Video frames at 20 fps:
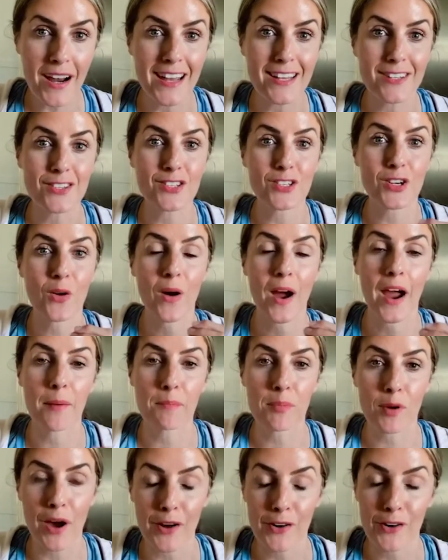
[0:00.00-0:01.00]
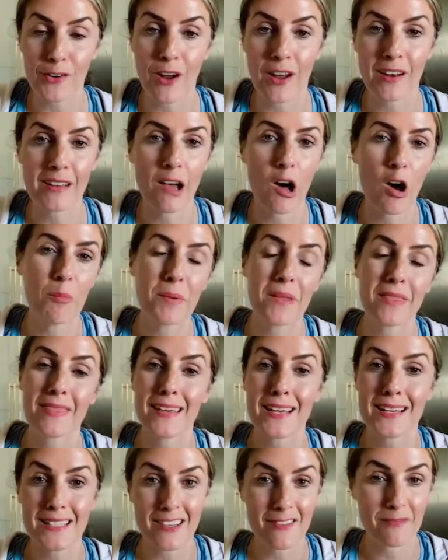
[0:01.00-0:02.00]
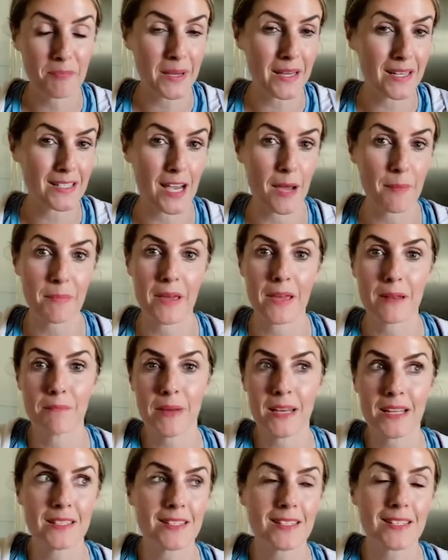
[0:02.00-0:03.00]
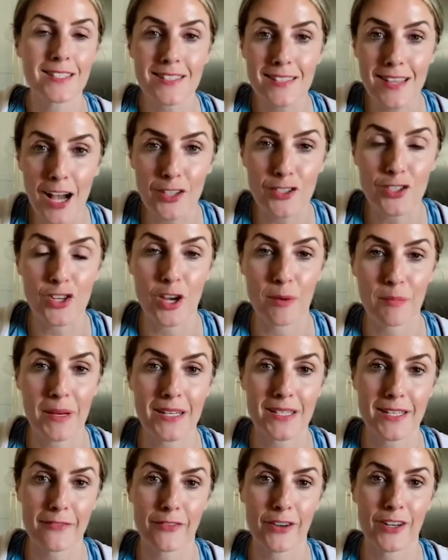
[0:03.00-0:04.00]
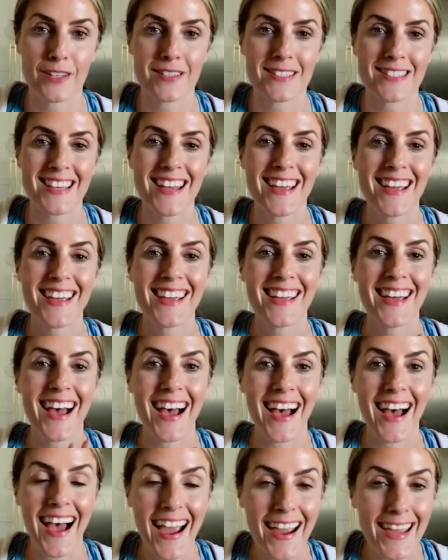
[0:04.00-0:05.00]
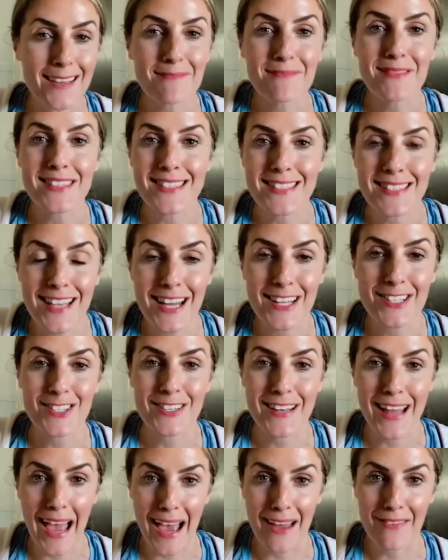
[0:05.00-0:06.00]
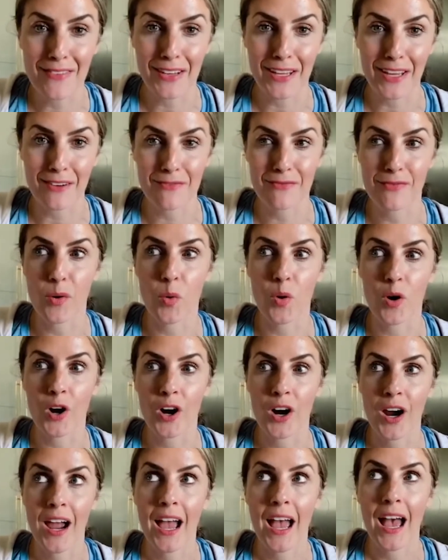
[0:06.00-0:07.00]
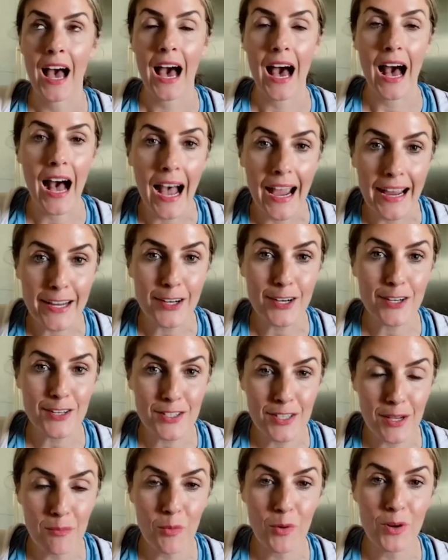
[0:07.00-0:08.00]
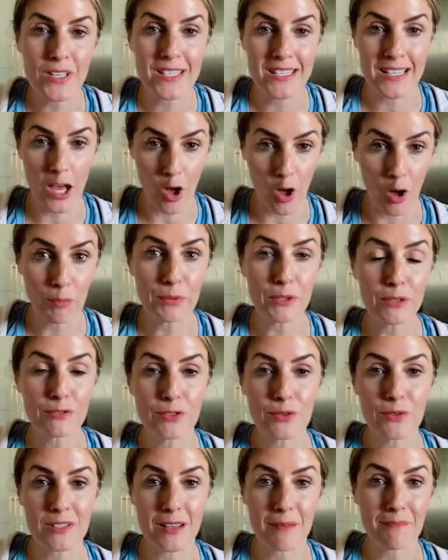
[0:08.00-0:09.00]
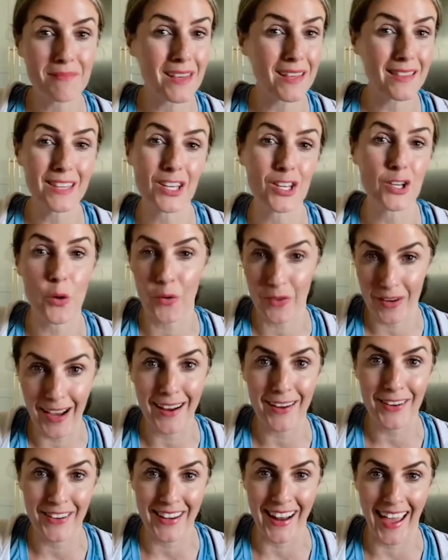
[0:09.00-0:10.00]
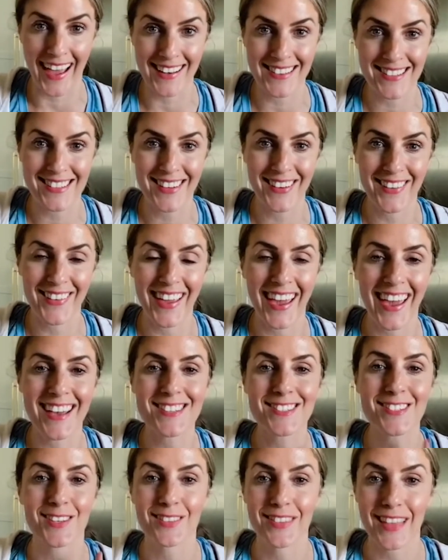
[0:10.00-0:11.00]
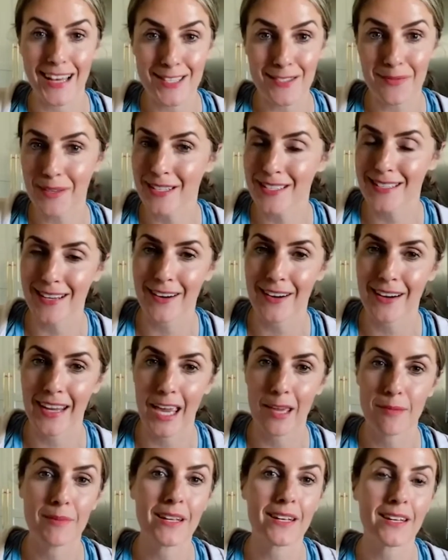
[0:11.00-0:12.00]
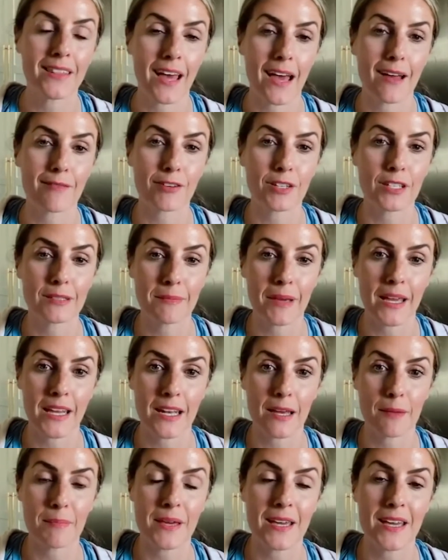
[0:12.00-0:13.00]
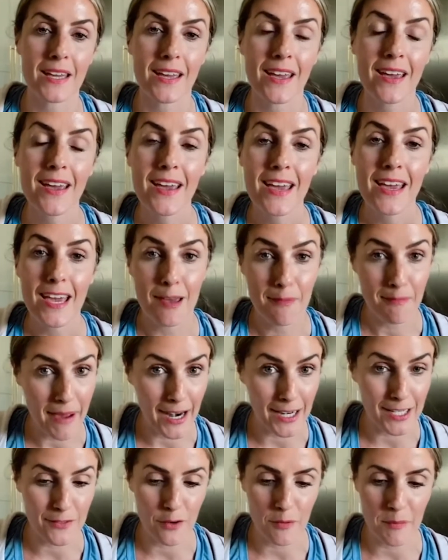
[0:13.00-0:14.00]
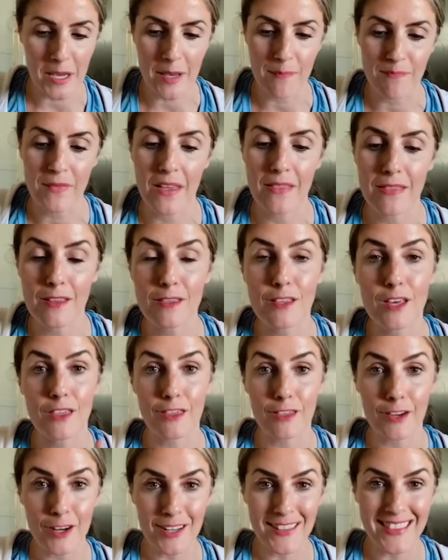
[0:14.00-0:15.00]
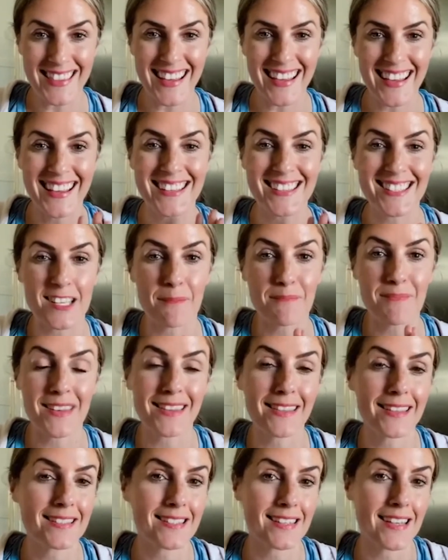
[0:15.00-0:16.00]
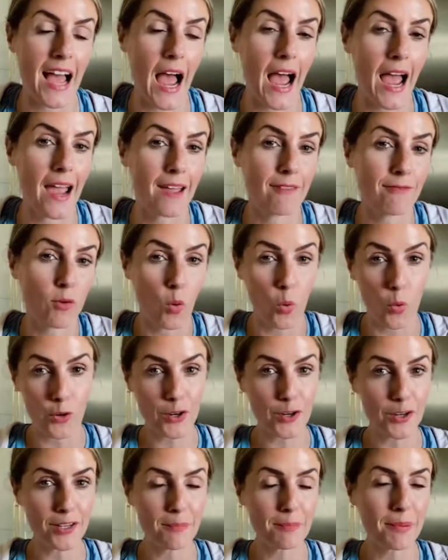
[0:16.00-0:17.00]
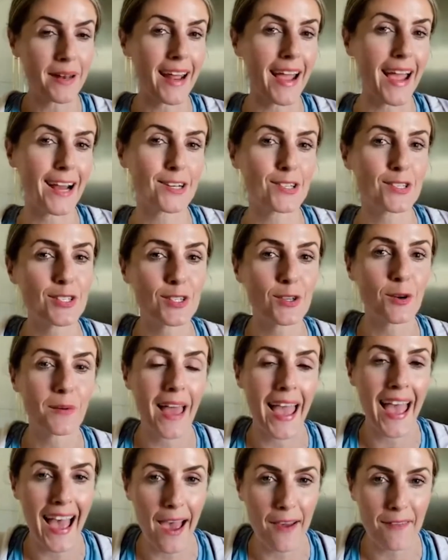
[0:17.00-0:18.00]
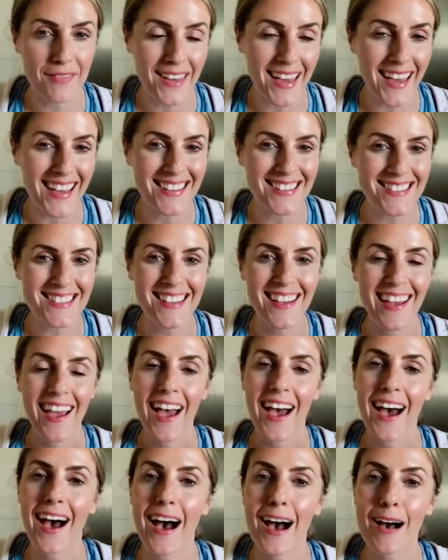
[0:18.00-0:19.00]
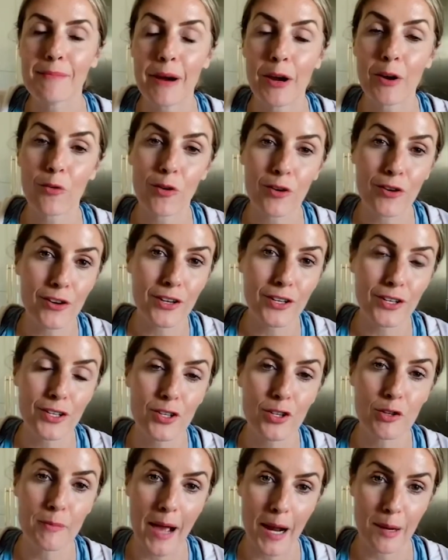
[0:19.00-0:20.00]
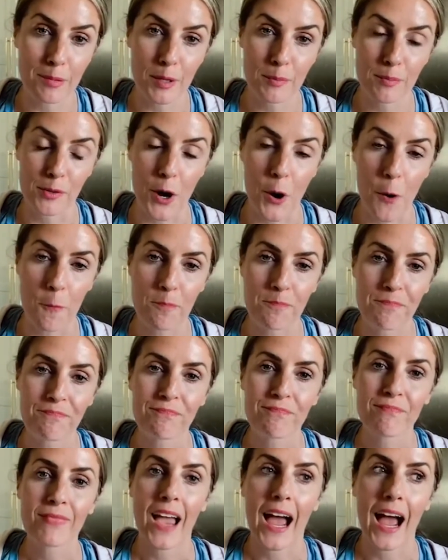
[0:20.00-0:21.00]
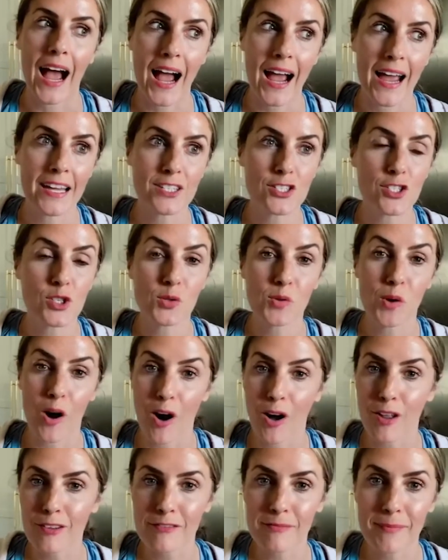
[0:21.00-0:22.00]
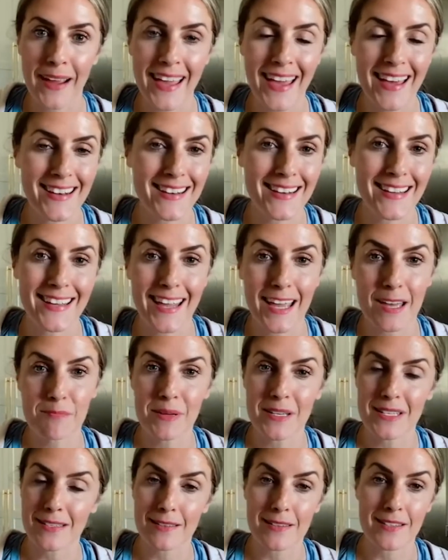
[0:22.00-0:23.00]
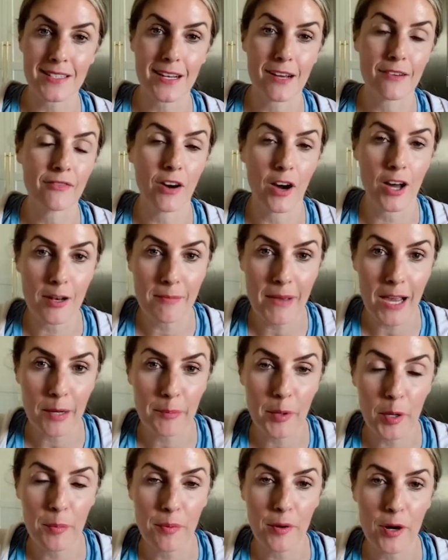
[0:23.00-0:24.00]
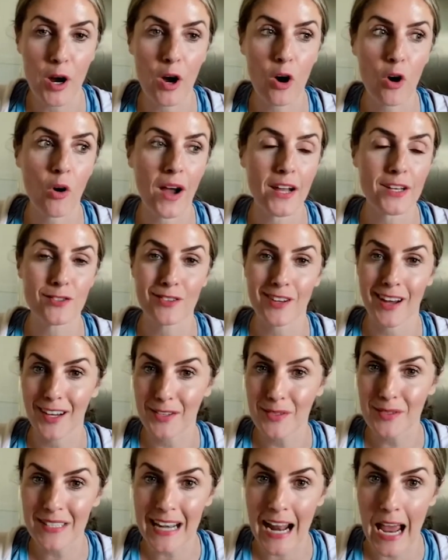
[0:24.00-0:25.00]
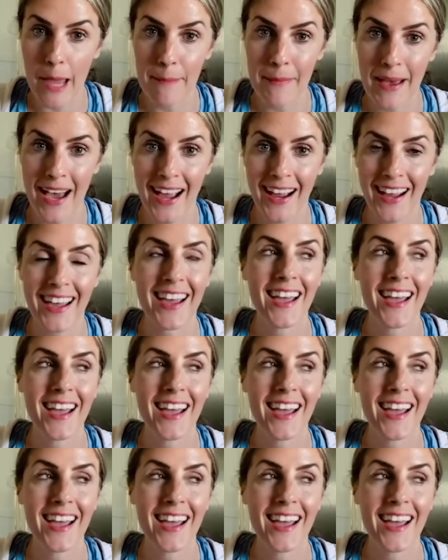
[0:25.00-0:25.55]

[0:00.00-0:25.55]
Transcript: And so I brought her on to help and things have picked up and made such a big difference. I am such an advocate for hire someone to help you do something that you're not good at, okay? So that's where Sarah came in and that really made a big impact for me. And then the third thing is something that I've ordered, but I actually don't have yet. I ordered a new MacBook Pro. I do all of my editing and business stuff on a MacBook Pro. I do not use an iMac.